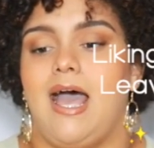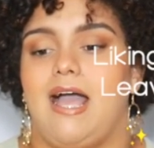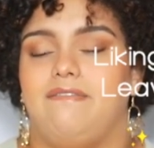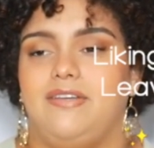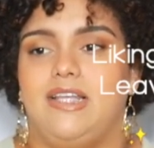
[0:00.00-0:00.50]

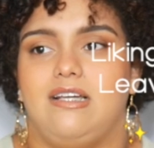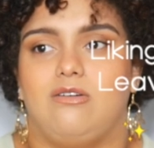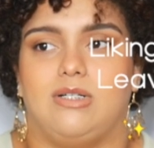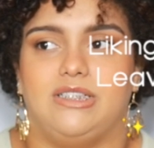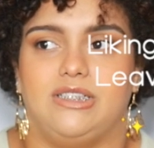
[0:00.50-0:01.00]
I feel like a
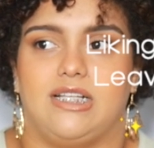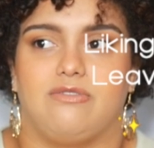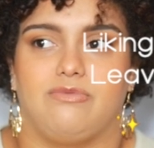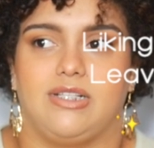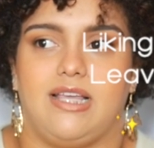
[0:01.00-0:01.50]
question that's
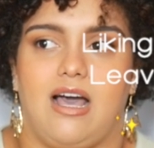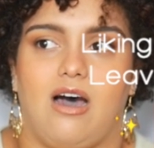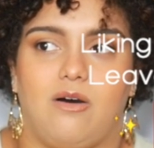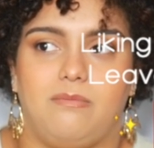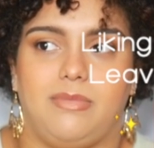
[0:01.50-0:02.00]
really
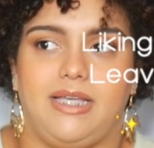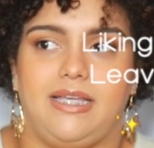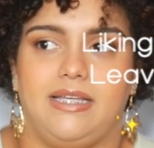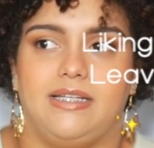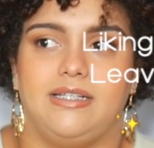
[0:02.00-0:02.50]
helped
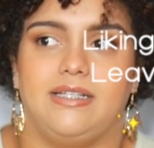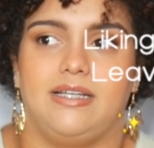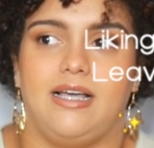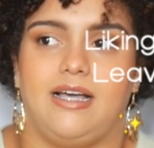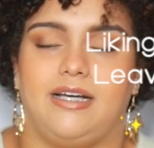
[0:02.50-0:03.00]
me
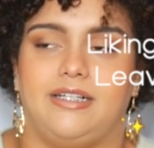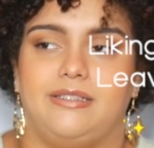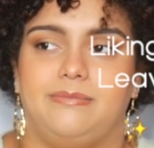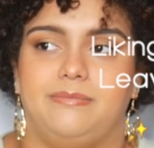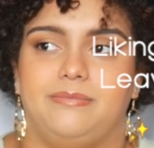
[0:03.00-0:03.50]
um,
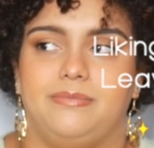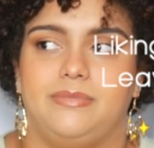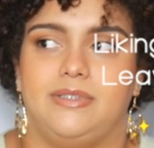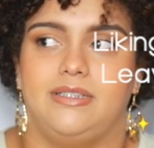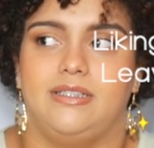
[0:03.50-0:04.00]

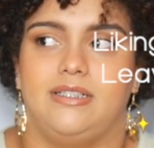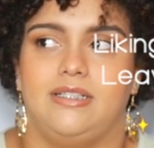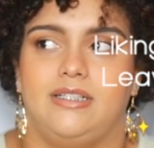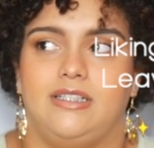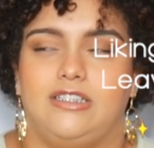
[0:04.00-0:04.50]

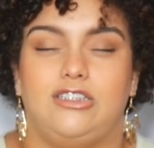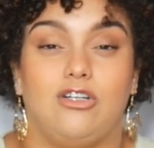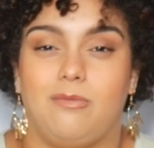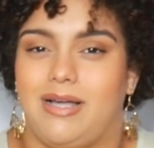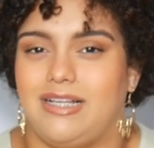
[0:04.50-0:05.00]

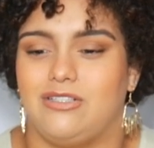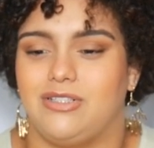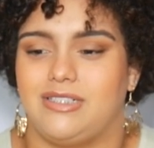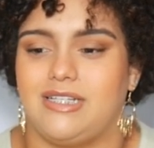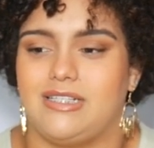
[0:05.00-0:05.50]
show my
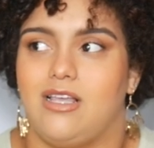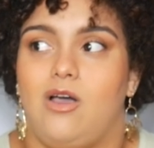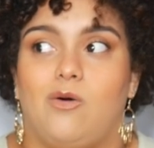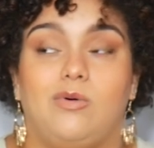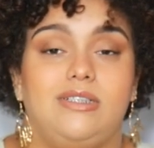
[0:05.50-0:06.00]
interest is
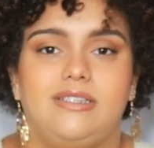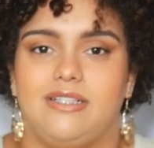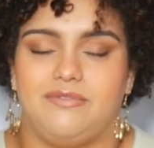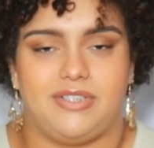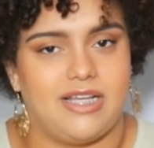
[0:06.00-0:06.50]
what does
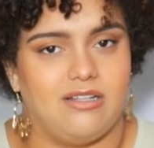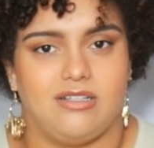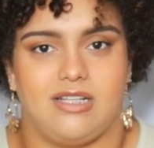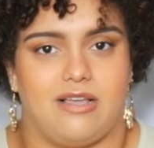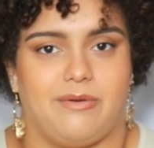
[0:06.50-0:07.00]
every day look
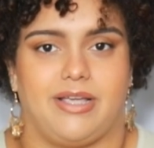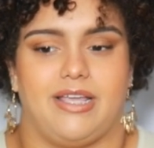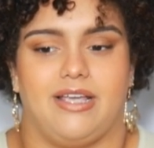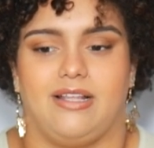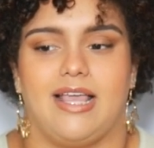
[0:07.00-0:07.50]
like working
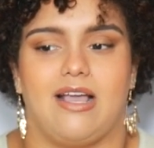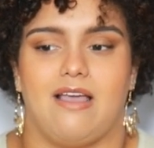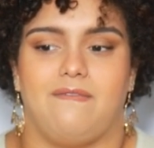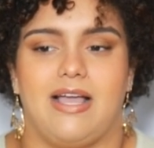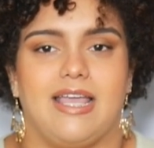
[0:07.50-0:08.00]
here? Like,
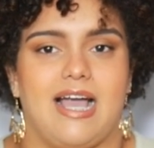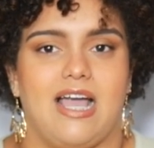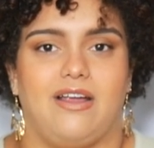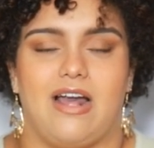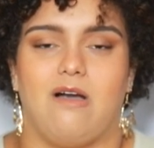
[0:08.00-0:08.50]
if I get
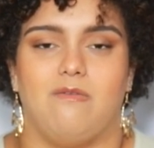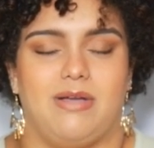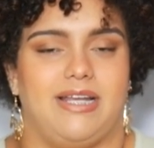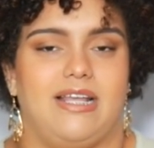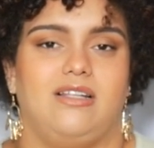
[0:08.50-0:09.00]
hired, how will
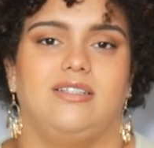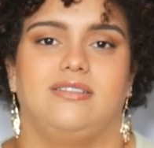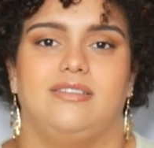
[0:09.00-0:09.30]
my day look?